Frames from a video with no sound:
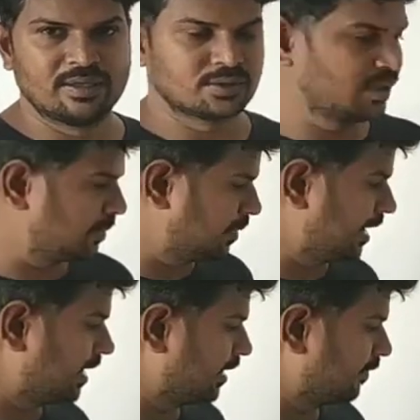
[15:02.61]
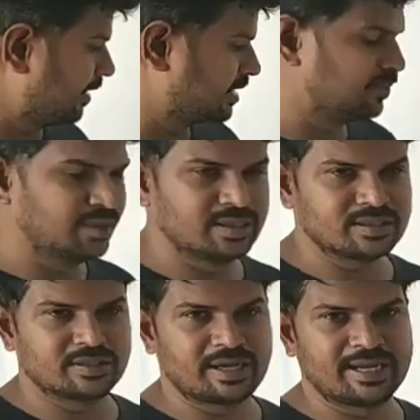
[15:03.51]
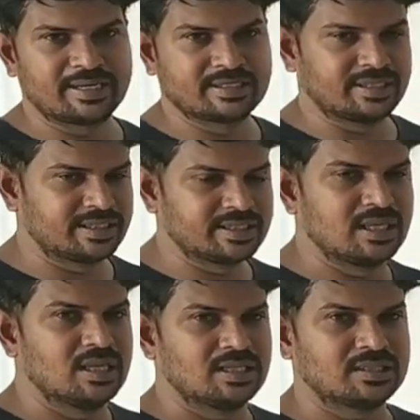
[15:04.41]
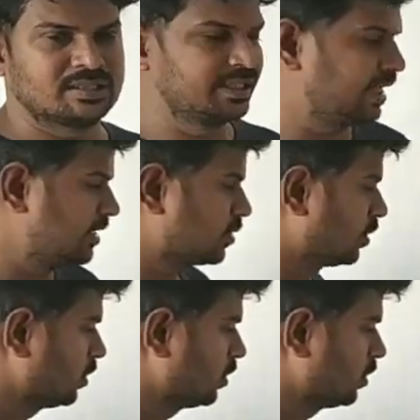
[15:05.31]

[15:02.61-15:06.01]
So let me take a very simplistic calculation, that is theta is equal